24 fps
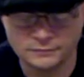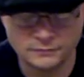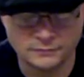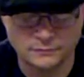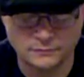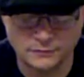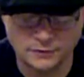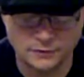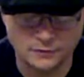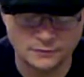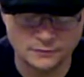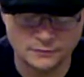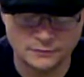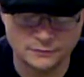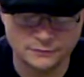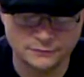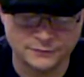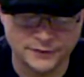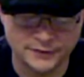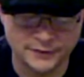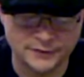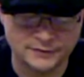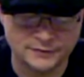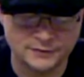
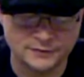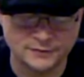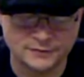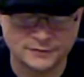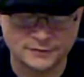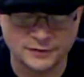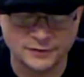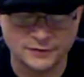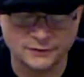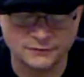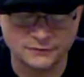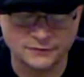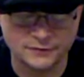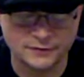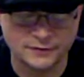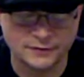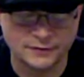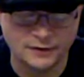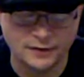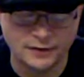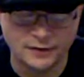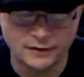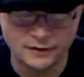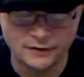device and stuff, and
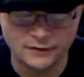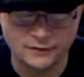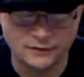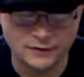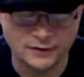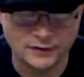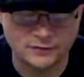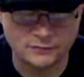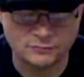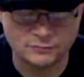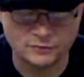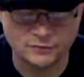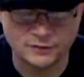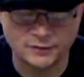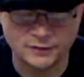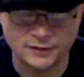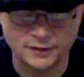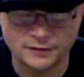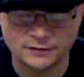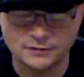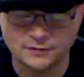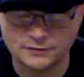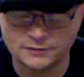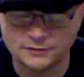that's really
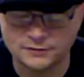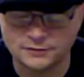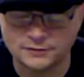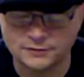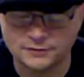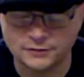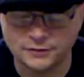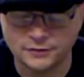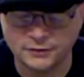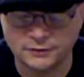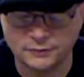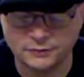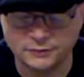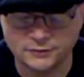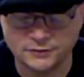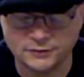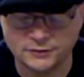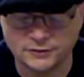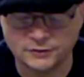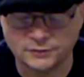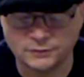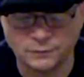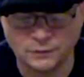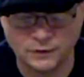not necessary with
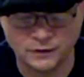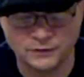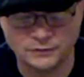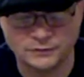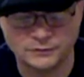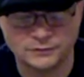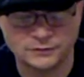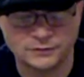this model.